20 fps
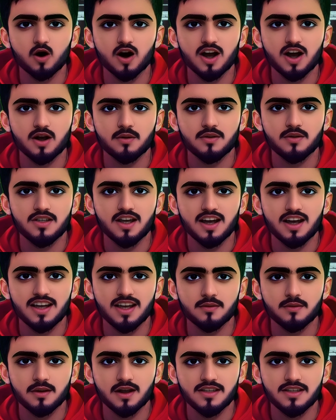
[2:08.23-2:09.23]
walking beside
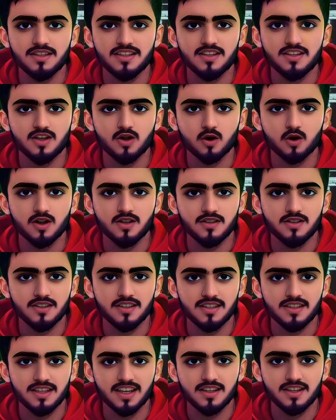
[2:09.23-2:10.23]
him as his loyal
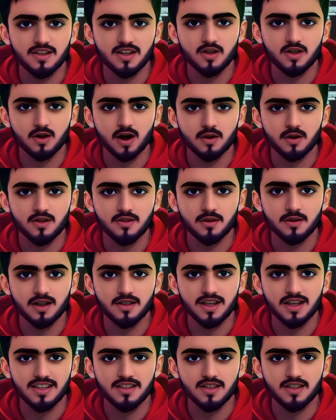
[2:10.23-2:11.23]
assistant, surrounded
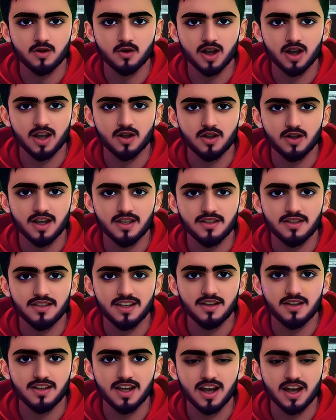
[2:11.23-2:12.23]
by dense greenery and
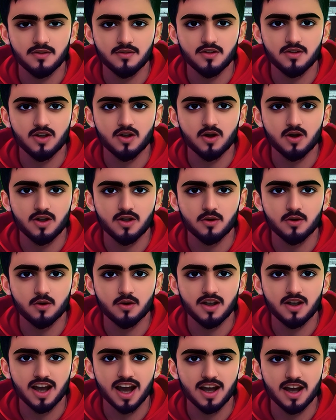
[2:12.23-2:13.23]
sunlight filtering through
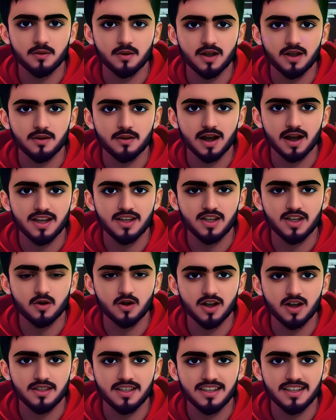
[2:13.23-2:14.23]
the canopy. The man is
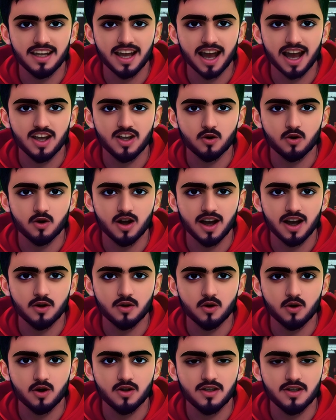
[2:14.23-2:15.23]
dressed in casual
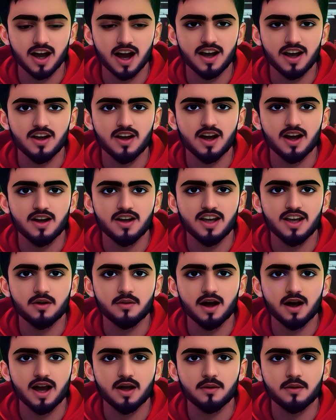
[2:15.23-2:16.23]
outdoor attire, carrying a
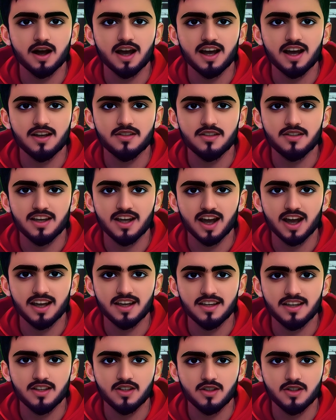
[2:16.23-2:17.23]
backpack, and the
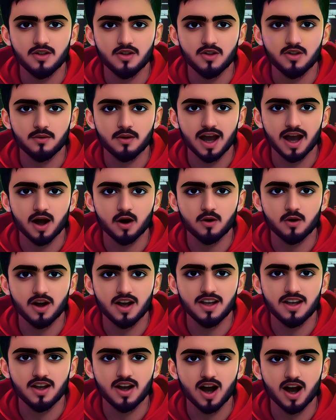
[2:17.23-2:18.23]
lion exudes power
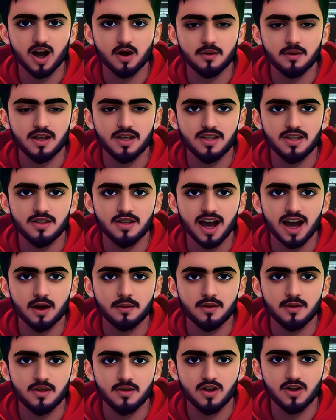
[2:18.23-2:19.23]
and calmness. The
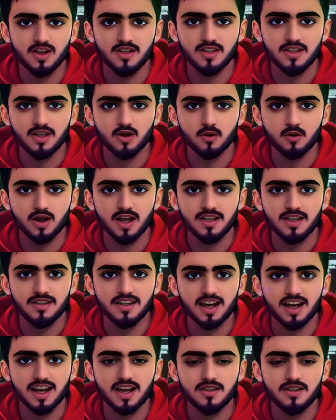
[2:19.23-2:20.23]
atmosphere is serene
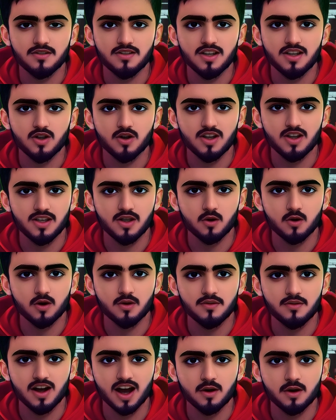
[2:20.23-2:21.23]
yet adventurous,
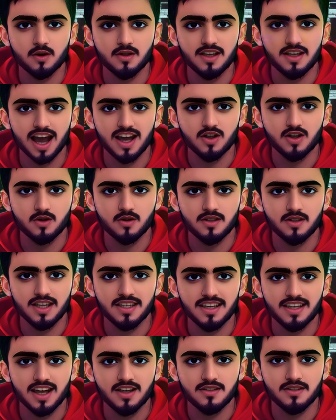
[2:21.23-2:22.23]
with vibrant natural
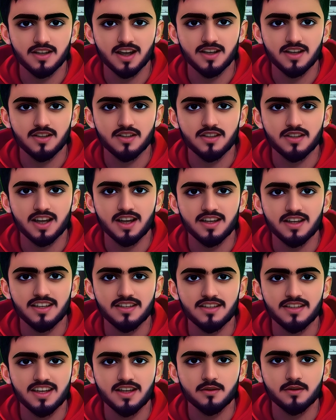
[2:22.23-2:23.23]
details and a
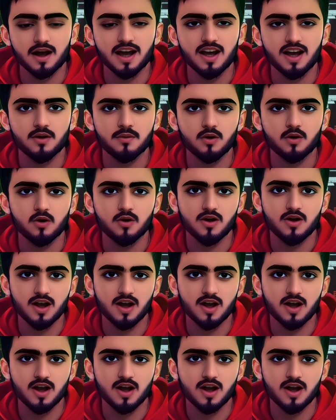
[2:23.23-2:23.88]
slightly cinematic mood.